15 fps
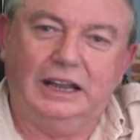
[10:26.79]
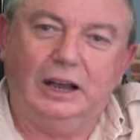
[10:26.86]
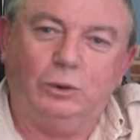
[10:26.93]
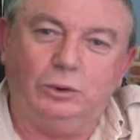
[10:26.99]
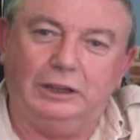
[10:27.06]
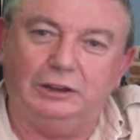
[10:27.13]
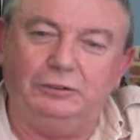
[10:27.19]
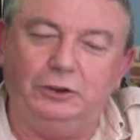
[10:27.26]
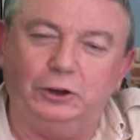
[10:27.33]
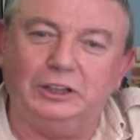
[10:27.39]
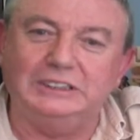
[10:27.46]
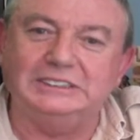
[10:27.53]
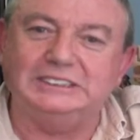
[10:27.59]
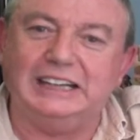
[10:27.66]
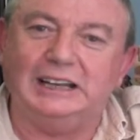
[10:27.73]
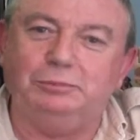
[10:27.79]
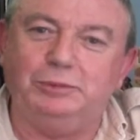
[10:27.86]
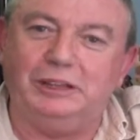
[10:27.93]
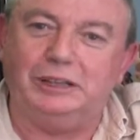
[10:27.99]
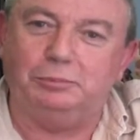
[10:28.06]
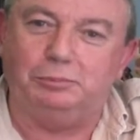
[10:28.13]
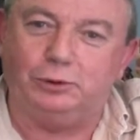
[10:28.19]
Well, if you can send me
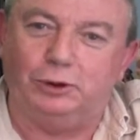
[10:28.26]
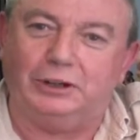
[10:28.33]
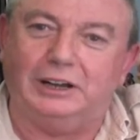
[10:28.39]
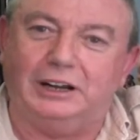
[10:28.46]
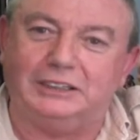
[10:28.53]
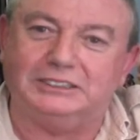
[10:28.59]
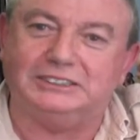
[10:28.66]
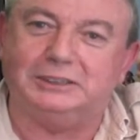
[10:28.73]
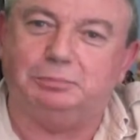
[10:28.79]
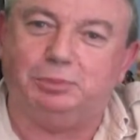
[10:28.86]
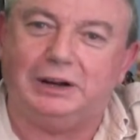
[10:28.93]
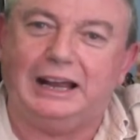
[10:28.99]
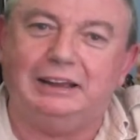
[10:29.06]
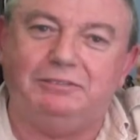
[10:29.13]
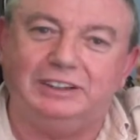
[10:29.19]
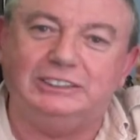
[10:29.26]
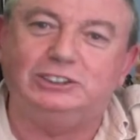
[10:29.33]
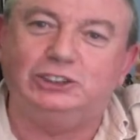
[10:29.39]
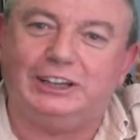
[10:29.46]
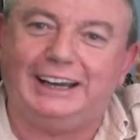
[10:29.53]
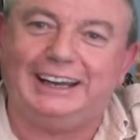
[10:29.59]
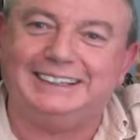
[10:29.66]
the Brookhurst private
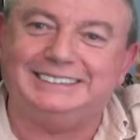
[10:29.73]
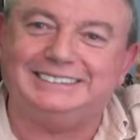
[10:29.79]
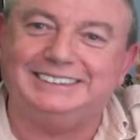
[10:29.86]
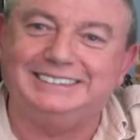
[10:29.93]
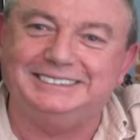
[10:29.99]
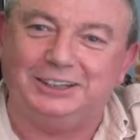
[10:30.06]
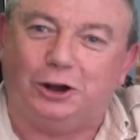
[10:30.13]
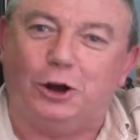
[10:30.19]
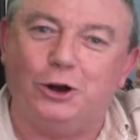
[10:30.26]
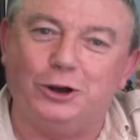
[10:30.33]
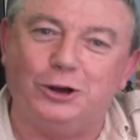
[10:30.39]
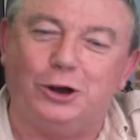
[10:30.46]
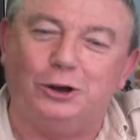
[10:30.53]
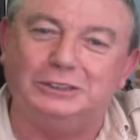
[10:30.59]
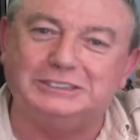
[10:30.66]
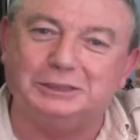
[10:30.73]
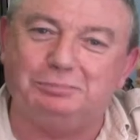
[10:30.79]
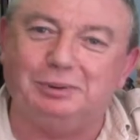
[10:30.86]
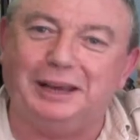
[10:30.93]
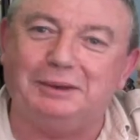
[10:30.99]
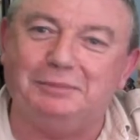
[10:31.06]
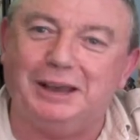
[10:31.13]
jet to Hong Kong to
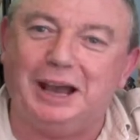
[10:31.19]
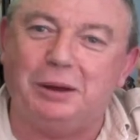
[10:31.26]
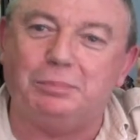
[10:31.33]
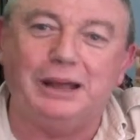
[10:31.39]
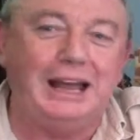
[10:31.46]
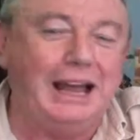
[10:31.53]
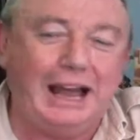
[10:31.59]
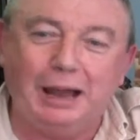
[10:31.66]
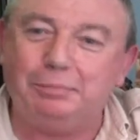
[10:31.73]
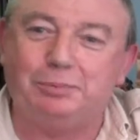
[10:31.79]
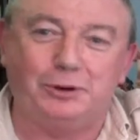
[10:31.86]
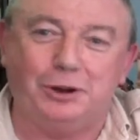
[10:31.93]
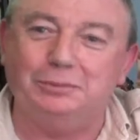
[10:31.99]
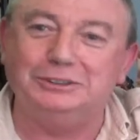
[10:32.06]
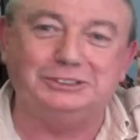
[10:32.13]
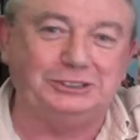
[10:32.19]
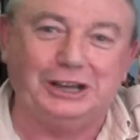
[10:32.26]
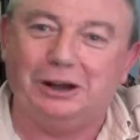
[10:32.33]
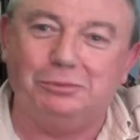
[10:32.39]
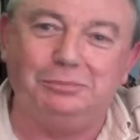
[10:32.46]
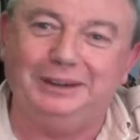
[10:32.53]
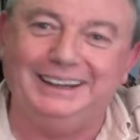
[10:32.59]
pick me up, I promise you
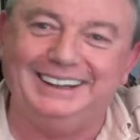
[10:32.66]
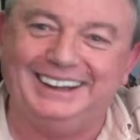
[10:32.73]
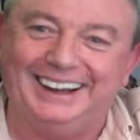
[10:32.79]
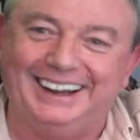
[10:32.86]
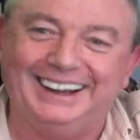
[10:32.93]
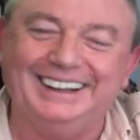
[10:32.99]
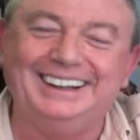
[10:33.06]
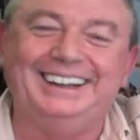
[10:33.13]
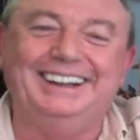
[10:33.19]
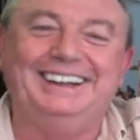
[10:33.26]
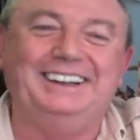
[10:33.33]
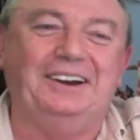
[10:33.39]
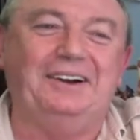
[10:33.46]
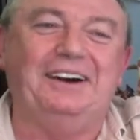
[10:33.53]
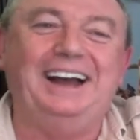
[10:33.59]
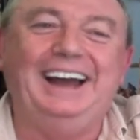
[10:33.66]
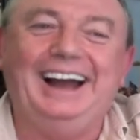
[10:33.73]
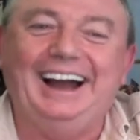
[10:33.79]
I'll be there. No,